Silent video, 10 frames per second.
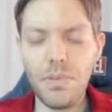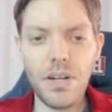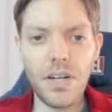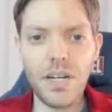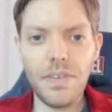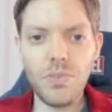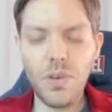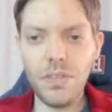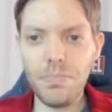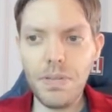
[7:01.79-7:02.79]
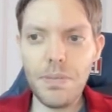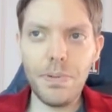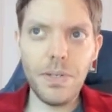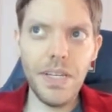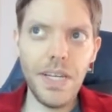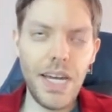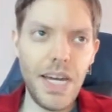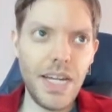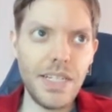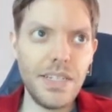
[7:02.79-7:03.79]
murder of 12 people,
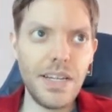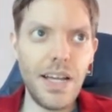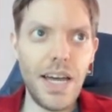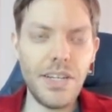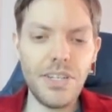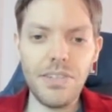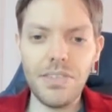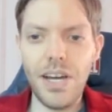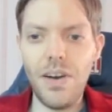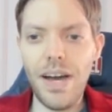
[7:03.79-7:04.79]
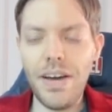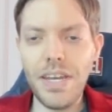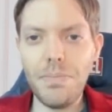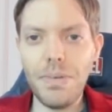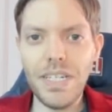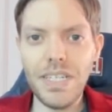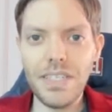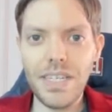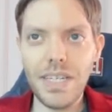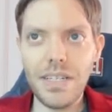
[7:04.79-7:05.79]
and I don't know how anybody
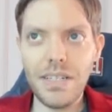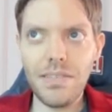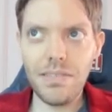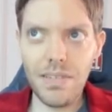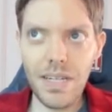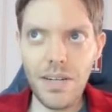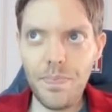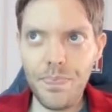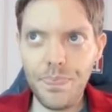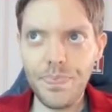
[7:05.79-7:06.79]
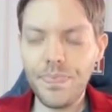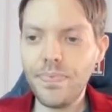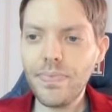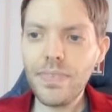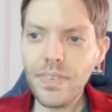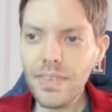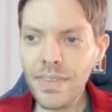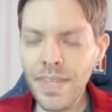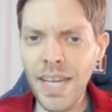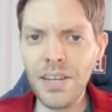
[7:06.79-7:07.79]
is like, what?
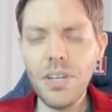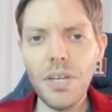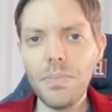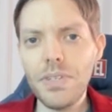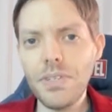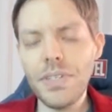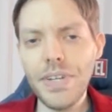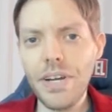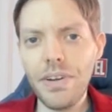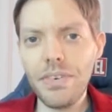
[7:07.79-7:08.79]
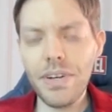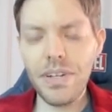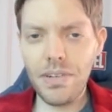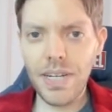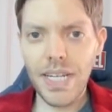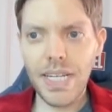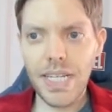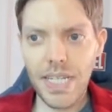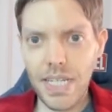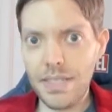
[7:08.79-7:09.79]
Now, Dory going rogue
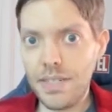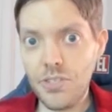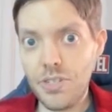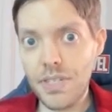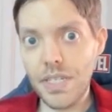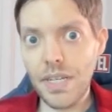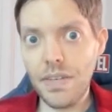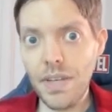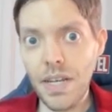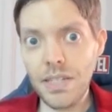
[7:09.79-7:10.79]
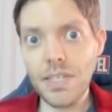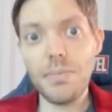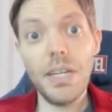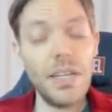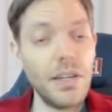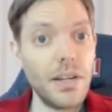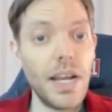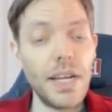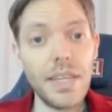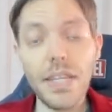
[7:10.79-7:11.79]
is an interesting kind of concept.
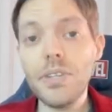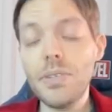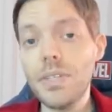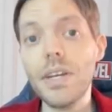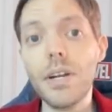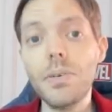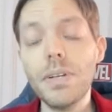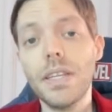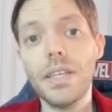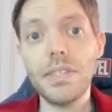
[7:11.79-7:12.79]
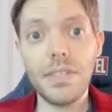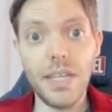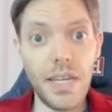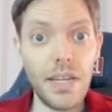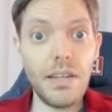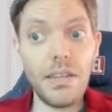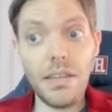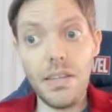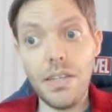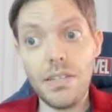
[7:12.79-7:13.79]
Granted, they do tinker with this
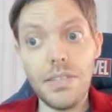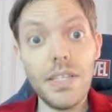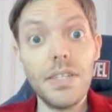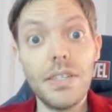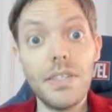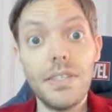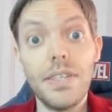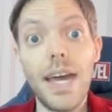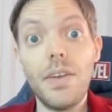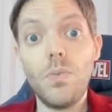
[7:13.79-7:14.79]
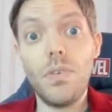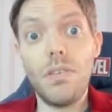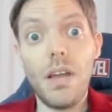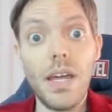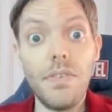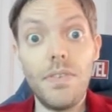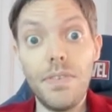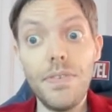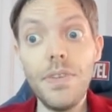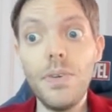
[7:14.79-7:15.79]
in the seasons that i have
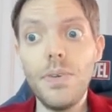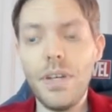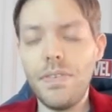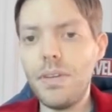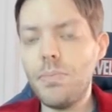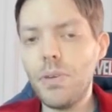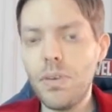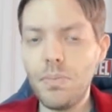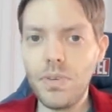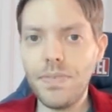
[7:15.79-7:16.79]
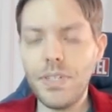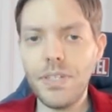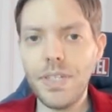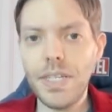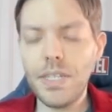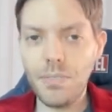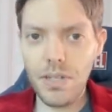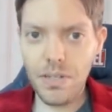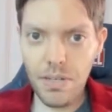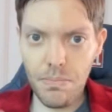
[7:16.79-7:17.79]
reviewed of him going more vigilante
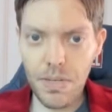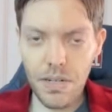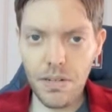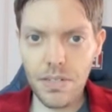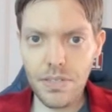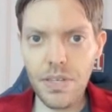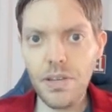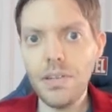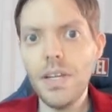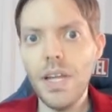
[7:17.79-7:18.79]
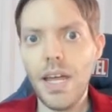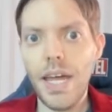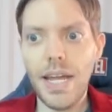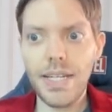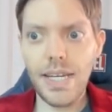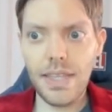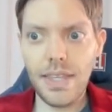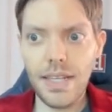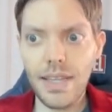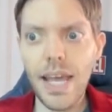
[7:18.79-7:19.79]
mode and being on his own, and I
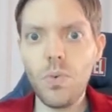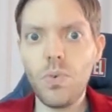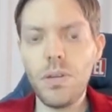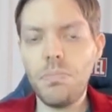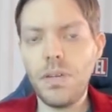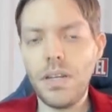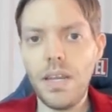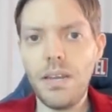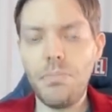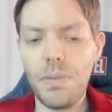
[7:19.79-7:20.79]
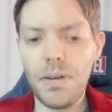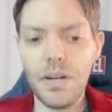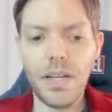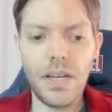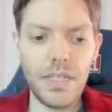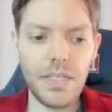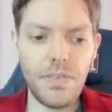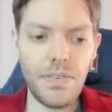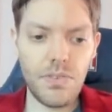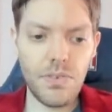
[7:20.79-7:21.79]
think that would have been a better kind
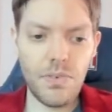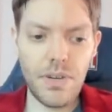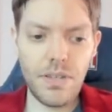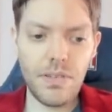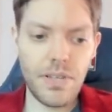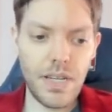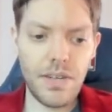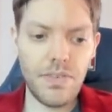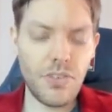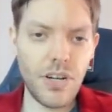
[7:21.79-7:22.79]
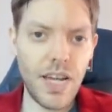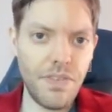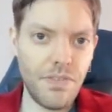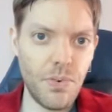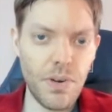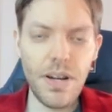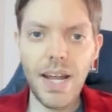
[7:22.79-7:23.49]
of story to kind of try for.